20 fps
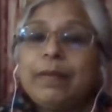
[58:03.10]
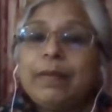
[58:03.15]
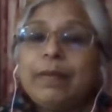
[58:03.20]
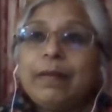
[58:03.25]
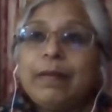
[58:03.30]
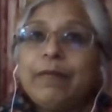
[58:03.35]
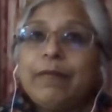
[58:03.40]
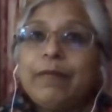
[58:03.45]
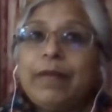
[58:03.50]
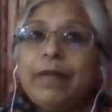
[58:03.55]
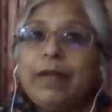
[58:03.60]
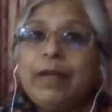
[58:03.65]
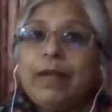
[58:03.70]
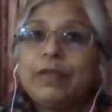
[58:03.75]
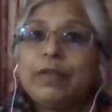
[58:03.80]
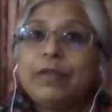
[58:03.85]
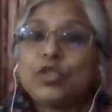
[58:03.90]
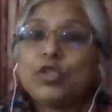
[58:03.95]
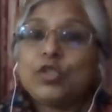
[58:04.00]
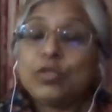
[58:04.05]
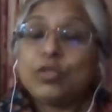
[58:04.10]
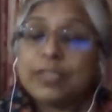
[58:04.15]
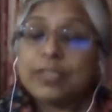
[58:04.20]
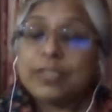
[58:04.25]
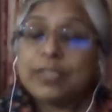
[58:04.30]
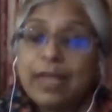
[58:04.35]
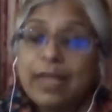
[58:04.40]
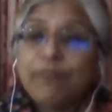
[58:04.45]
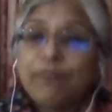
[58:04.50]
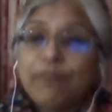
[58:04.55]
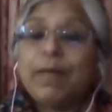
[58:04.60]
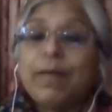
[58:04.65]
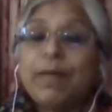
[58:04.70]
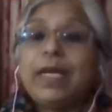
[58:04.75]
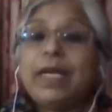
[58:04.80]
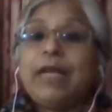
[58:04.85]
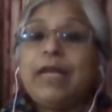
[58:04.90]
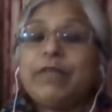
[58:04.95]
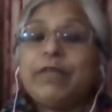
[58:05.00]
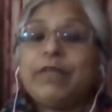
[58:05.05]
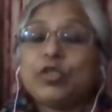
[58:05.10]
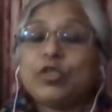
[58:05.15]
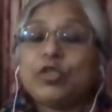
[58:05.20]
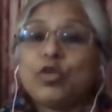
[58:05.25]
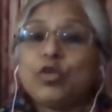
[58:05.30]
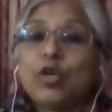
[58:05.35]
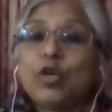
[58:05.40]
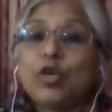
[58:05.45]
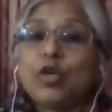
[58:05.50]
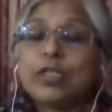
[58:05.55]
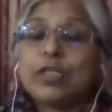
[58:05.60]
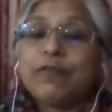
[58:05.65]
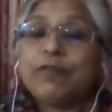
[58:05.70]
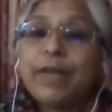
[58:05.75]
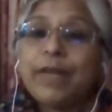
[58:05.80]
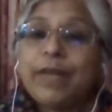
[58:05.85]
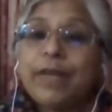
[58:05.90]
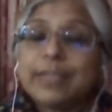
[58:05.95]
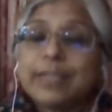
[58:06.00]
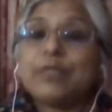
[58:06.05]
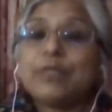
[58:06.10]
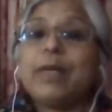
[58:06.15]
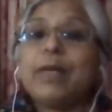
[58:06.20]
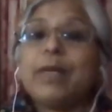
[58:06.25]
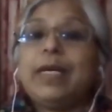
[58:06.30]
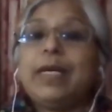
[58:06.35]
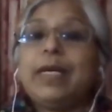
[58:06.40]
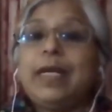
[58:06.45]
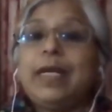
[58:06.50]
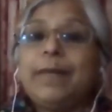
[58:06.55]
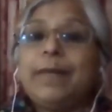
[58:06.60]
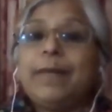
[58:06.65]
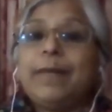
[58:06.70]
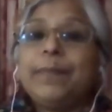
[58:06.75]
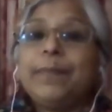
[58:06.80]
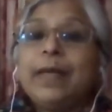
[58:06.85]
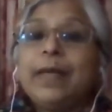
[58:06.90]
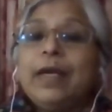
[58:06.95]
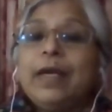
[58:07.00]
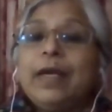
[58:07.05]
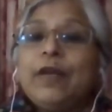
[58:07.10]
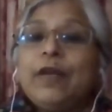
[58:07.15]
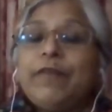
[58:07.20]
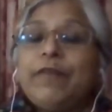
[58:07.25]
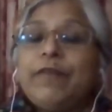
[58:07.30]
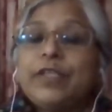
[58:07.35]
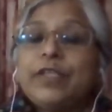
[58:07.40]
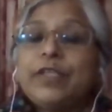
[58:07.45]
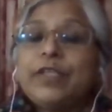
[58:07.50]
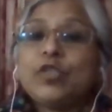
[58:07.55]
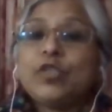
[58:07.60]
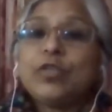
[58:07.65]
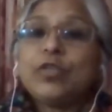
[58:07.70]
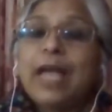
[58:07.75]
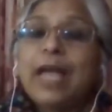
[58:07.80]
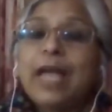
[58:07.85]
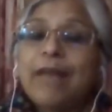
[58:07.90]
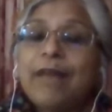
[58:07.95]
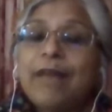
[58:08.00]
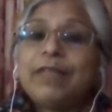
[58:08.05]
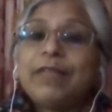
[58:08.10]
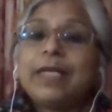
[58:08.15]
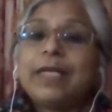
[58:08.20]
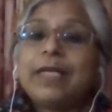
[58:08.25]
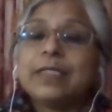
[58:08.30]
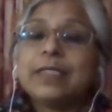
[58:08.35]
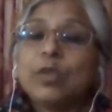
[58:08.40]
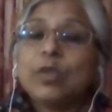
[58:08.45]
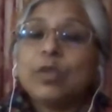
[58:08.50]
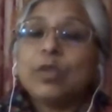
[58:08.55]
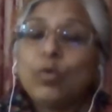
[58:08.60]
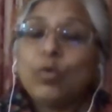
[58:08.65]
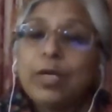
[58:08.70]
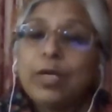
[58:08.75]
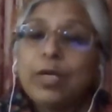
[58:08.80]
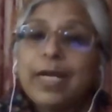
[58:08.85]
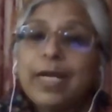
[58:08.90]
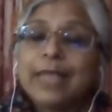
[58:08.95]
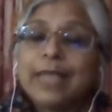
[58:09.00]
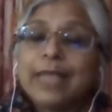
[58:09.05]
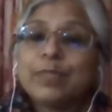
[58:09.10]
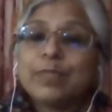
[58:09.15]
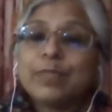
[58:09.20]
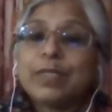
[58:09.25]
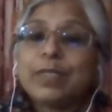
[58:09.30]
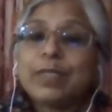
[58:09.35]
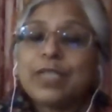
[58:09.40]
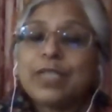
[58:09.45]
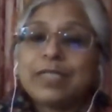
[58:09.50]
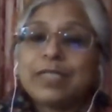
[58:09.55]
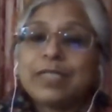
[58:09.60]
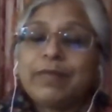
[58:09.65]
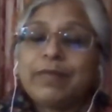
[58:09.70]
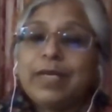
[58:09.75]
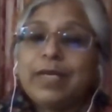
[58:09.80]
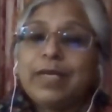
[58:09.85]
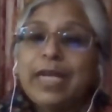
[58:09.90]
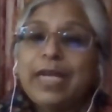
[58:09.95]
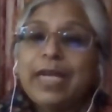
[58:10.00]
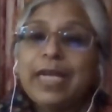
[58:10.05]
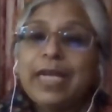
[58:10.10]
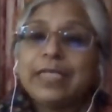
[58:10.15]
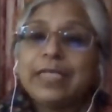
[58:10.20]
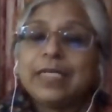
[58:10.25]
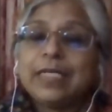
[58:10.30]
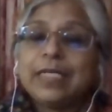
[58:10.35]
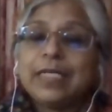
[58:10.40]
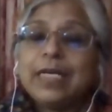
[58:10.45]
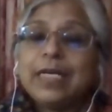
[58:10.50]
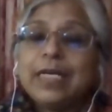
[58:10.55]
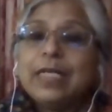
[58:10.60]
we should save money, we should not waste money, we should have things only as much as we need.